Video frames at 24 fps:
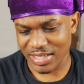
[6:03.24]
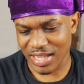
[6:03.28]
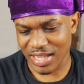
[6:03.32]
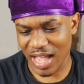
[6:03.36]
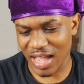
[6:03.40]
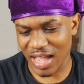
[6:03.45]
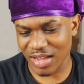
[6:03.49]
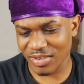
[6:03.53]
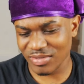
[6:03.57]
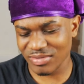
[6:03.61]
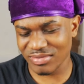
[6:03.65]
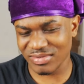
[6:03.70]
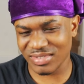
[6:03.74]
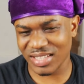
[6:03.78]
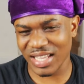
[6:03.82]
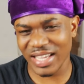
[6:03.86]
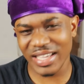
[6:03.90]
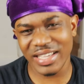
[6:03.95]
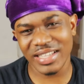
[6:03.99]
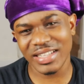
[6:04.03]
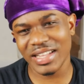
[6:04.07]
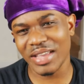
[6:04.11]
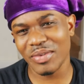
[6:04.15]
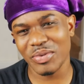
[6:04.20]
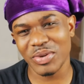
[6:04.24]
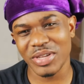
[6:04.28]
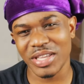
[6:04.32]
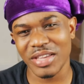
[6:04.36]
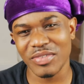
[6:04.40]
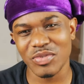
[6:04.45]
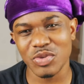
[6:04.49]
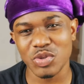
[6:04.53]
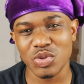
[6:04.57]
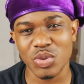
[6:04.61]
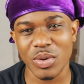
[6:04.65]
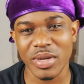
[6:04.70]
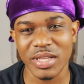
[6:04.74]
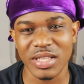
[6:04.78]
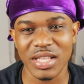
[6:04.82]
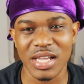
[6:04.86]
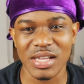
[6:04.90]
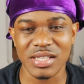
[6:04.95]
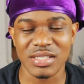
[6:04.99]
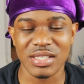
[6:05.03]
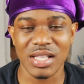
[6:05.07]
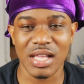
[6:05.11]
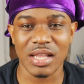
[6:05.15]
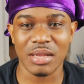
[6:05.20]
I don't think they would give you twenty
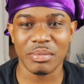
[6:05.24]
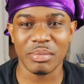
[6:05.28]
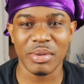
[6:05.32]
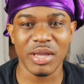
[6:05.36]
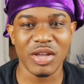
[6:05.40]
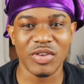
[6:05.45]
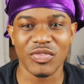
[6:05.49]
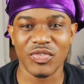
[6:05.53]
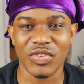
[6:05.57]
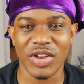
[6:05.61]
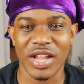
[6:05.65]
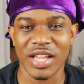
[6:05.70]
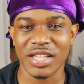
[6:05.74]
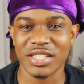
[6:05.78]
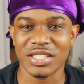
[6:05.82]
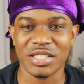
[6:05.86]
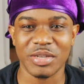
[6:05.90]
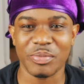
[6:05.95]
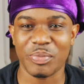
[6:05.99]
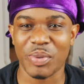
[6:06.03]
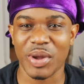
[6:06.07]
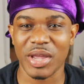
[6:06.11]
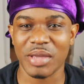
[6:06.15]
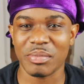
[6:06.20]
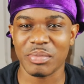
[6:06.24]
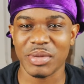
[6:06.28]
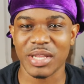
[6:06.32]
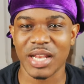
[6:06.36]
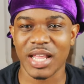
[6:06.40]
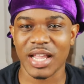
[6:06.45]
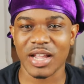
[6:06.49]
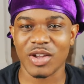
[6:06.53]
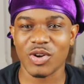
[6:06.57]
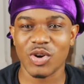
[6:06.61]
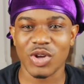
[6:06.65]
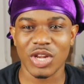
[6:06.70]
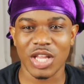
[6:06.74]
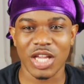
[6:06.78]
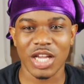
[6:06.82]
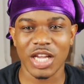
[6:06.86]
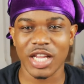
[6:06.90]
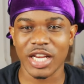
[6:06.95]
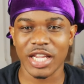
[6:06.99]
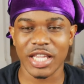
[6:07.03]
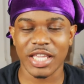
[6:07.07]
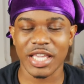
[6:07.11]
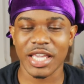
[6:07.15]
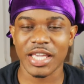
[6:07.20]
thousand dollar bail for that. It should probably be like all
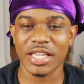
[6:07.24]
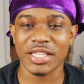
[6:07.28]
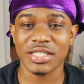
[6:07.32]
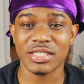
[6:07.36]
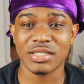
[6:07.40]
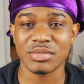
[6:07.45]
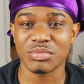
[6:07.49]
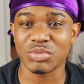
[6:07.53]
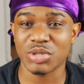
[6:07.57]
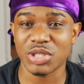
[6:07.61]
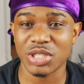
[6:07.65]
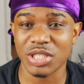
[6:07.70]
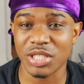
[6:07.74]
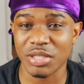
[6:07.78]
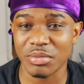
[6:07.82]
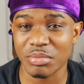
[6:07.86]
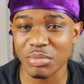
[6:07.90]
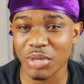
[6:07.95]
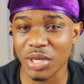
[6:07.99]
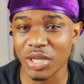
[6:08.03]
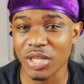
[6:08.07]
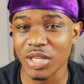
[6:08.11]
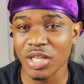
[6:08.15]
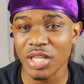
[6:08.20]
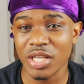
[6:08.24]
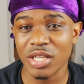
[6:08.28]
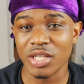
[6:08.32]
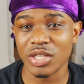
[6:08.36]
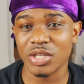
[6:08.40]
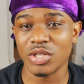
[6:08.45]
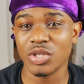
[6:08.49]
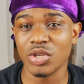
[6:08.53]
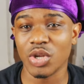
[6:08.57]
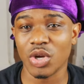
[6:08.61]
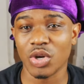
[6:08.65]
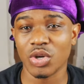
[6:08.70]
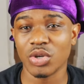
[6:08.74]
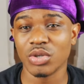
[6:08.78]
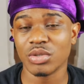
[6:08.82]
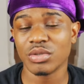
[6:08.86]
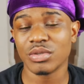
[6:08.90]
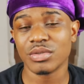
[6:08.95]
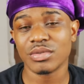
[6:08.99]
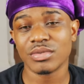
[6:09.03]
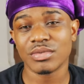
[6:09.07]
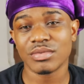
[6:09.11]
hundred k or some shit. But you know,